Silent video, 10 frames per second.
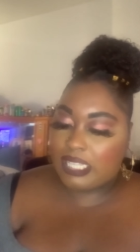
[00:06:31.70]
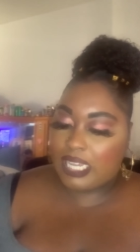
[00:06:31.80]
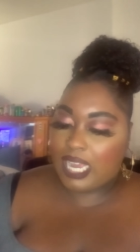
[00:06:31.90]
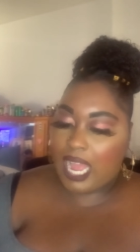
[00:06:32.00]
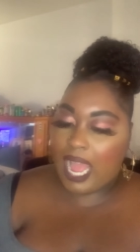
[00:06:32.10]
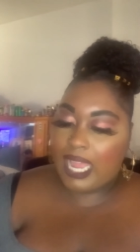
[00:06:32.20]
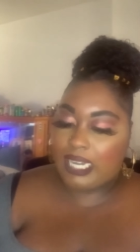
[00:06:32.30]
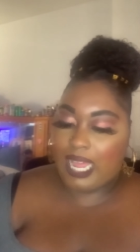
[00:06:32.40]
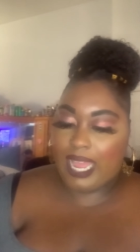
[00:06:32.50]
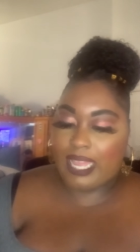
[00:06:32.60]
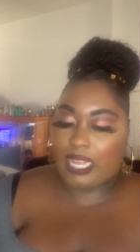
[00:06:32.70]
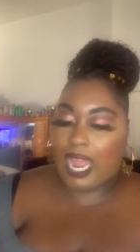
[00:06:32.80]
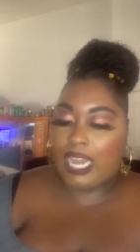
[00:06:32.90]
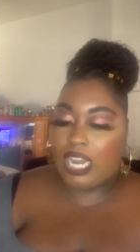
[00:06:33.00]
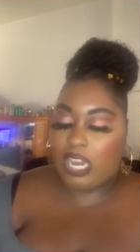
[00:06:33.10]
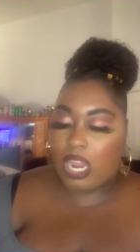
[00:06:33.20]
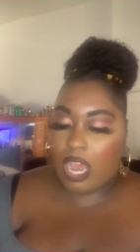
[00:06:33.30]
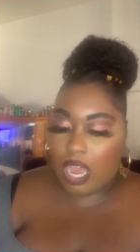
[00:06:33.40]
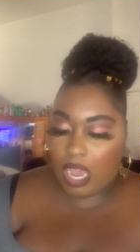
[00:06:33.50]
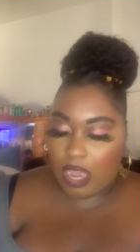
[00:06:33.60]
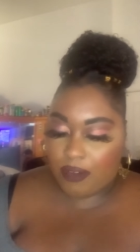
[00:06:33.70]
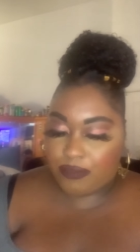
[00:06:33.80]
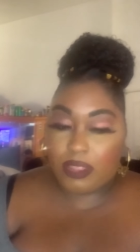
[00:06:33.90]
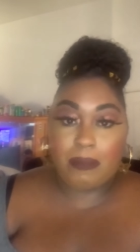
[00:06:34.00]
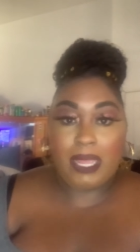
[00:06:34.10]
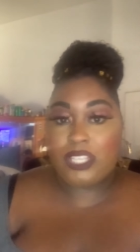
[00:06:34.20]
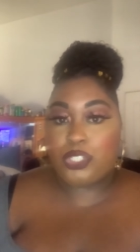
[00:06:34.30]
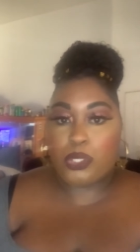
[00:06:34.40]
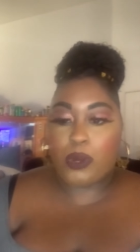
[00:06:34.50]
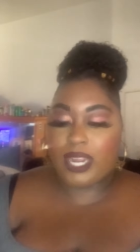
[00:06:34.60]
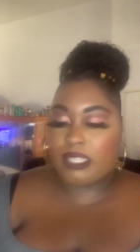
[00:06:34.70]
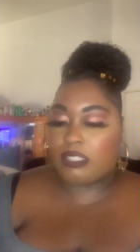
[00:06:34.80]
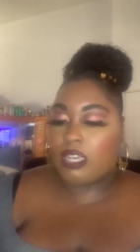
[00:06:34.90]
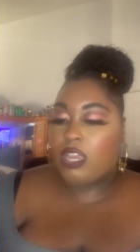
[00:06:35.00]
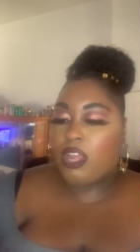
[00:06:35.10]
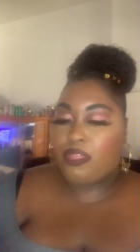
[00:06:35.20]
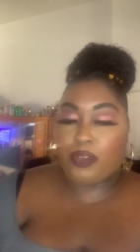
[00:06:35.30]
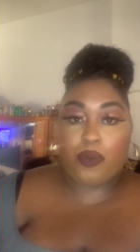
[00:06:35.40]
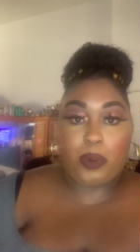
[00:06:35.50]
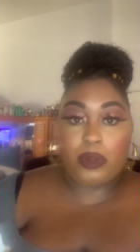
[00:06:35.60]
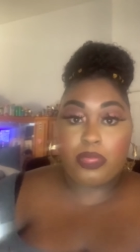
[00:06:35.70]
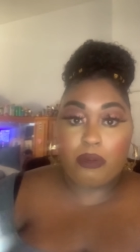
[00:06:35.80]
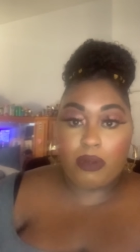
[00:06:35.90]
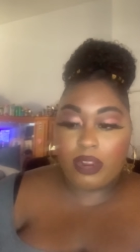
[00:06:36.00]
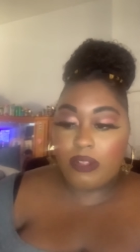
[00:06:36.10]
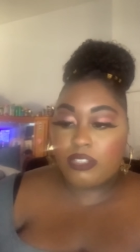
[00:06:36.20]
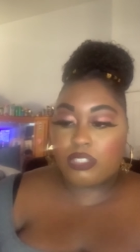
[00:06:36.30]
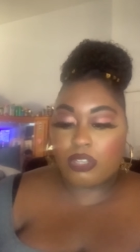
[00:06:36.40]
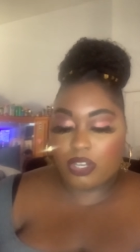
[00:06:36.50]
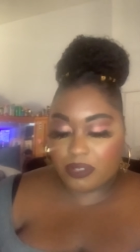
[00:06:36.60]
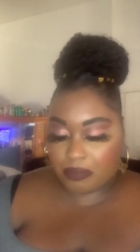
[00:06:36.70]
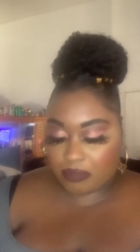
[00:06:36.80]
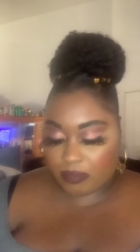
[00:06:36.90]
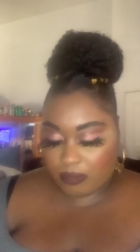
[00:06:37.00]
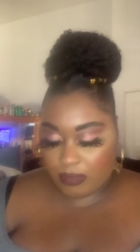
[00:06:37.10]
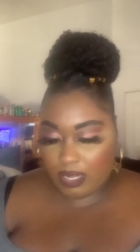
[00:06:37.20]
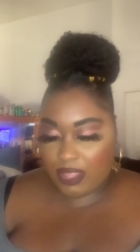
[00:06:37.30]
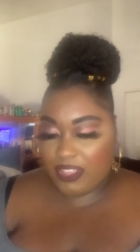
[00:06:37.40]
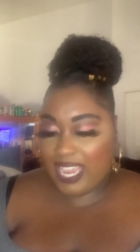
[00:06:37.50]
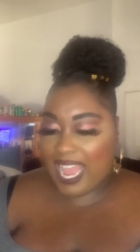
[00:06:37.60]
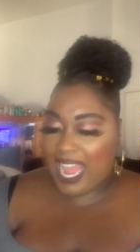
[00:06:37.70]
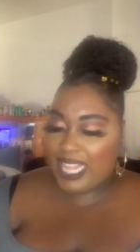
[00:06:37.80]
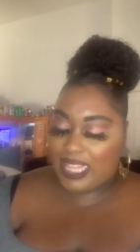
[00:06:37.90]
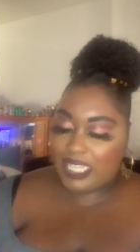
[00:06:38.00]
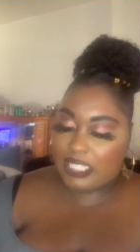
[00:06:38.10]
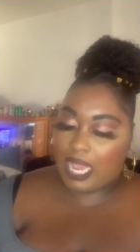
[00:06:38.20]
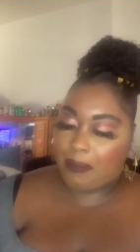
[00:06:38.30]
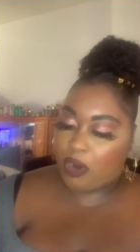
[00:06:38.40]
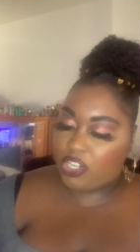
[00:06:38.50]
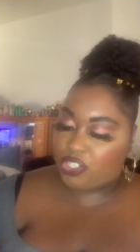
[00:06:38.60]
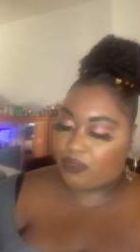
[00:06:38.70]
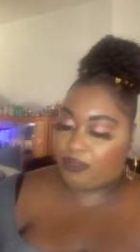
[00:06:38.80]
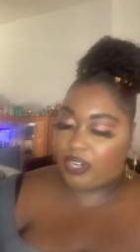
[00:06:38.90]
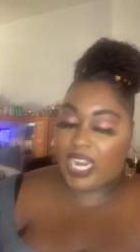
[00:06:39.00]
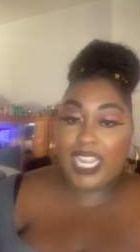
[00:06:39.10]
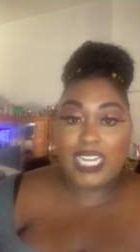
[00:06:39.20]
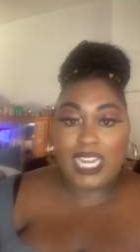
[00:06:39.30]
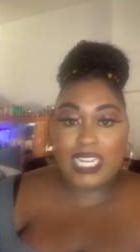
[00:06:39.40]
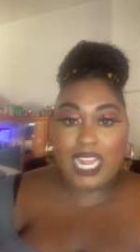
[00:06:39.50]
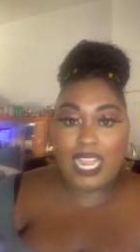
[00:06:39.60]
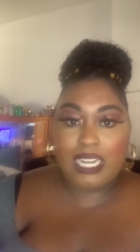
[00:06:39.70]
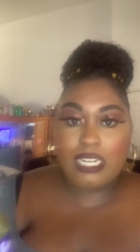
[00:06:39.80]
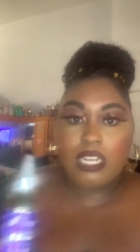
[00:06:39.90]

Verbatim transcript: thing I like, I love the Mane Choice, the growth oil. So they had this at Marshalls for eight ninety nine.